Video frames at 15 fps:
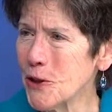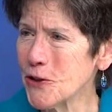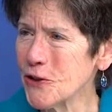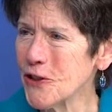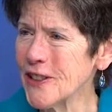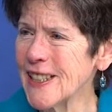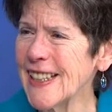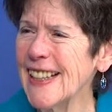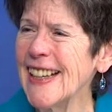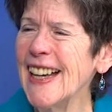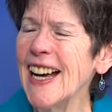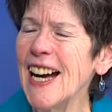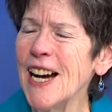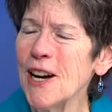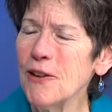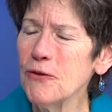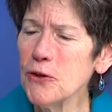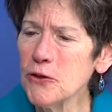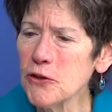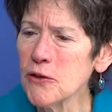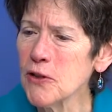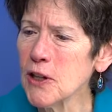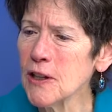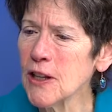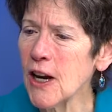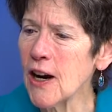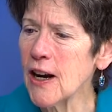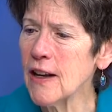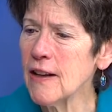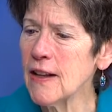question. Uh, first of all,
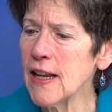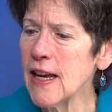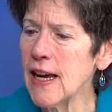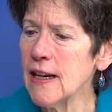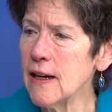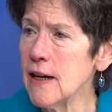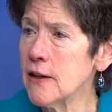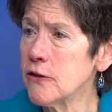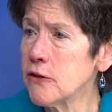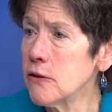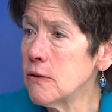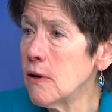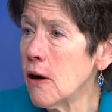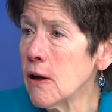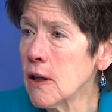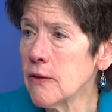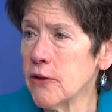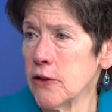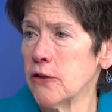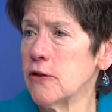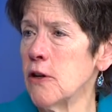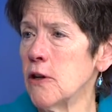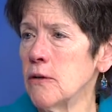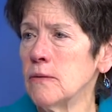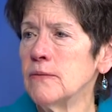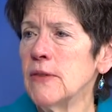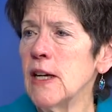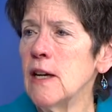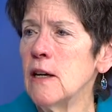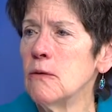as all of us know,
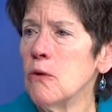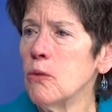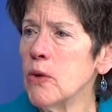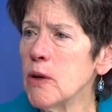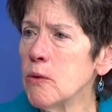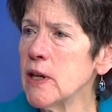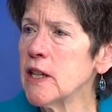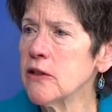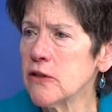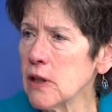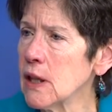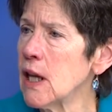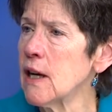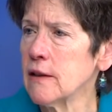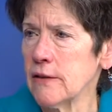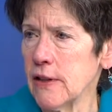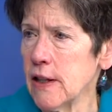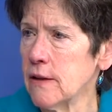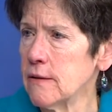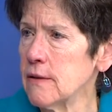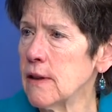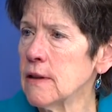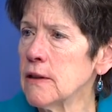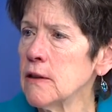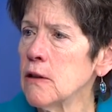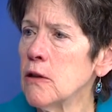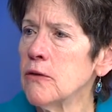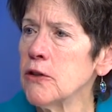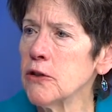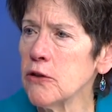when we went into lockdown a little
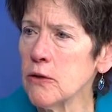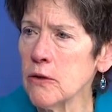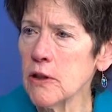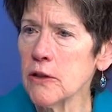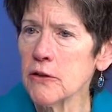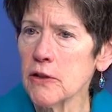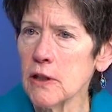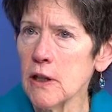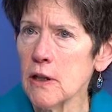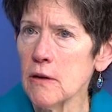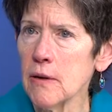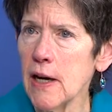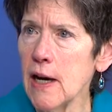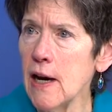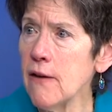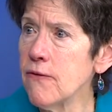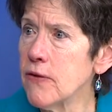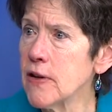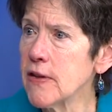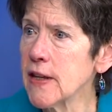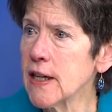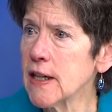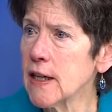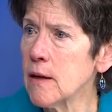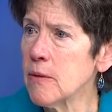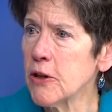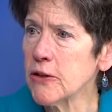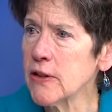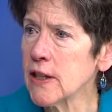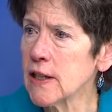over two years ago, everything
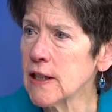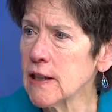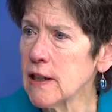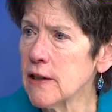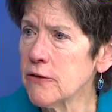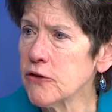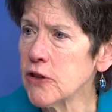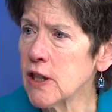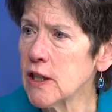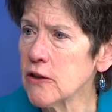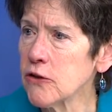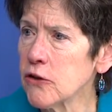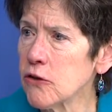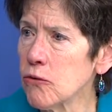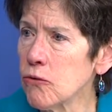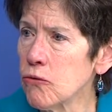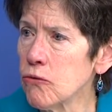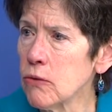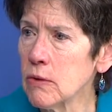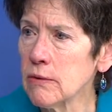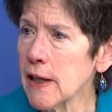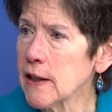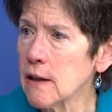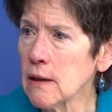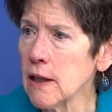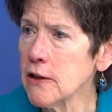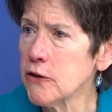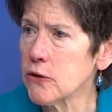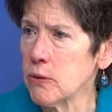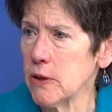about daily life changed like a
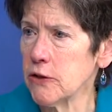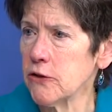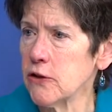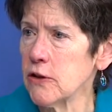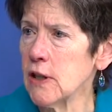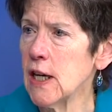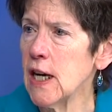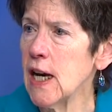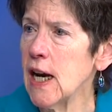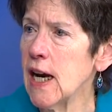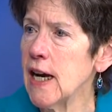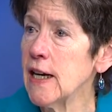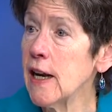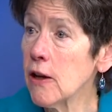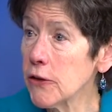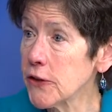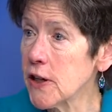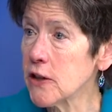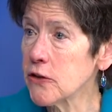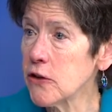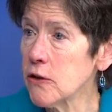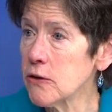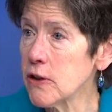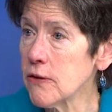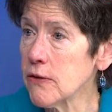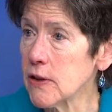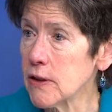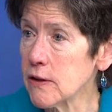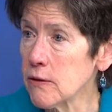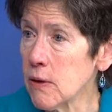light switch. And healthcare's no different,